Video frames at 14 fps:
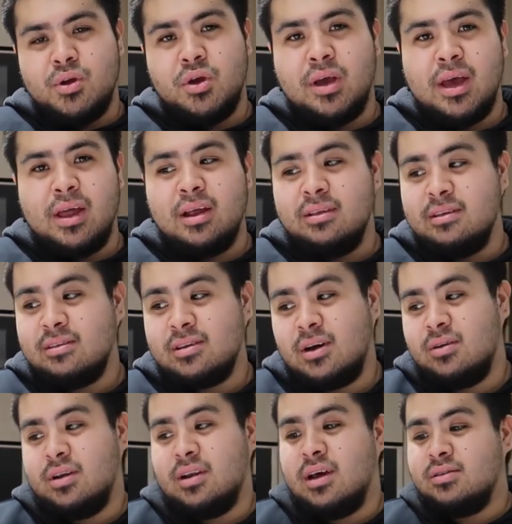But you get a
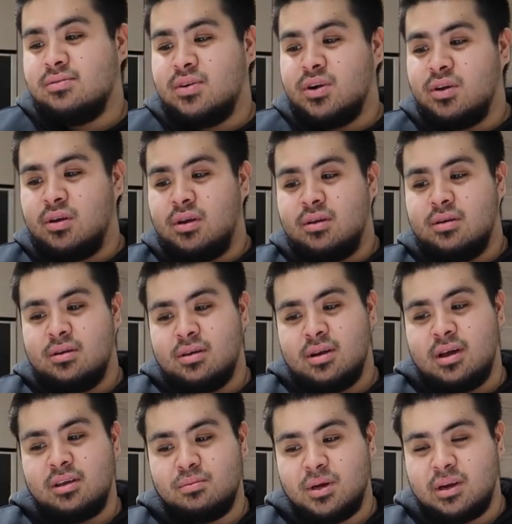discount, and that's very good,
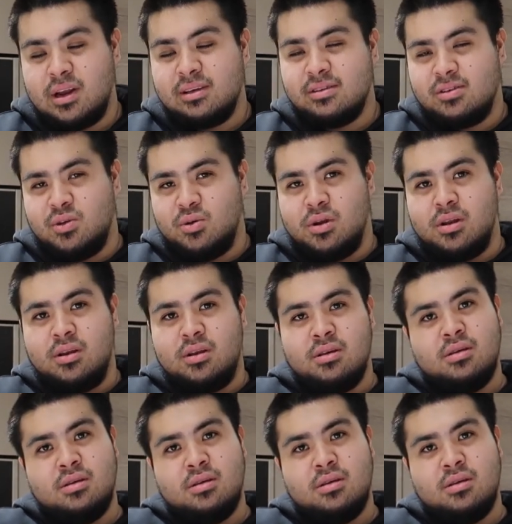especially as a student.